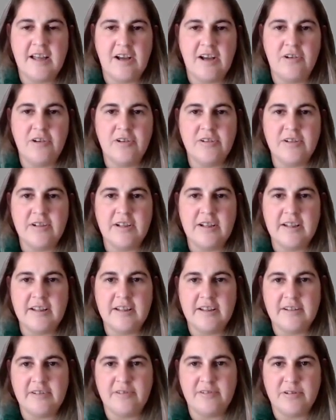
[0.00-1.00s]
or
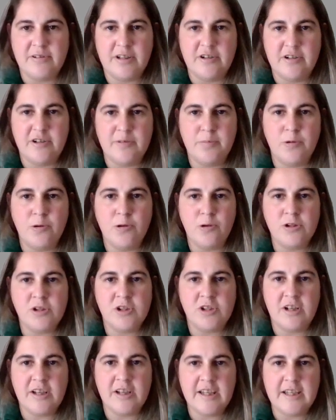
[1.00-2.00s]
the report
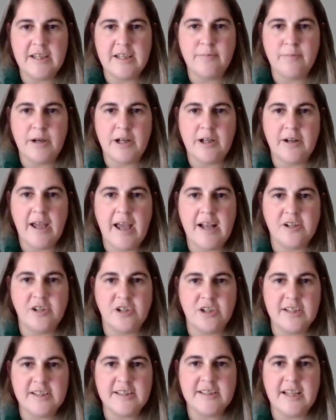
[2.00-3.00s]
to an email and
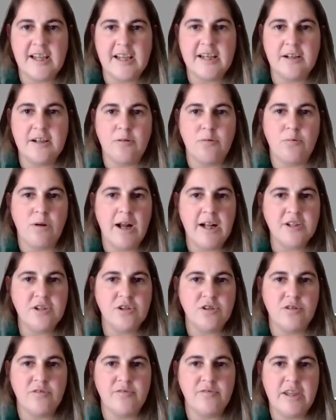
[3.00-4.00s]
just send a
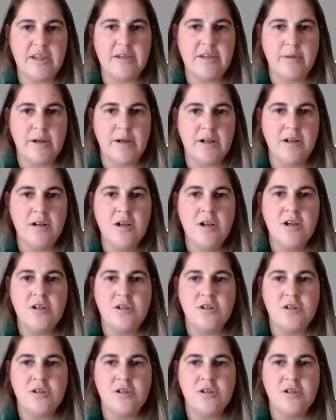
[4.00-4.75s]
once-off email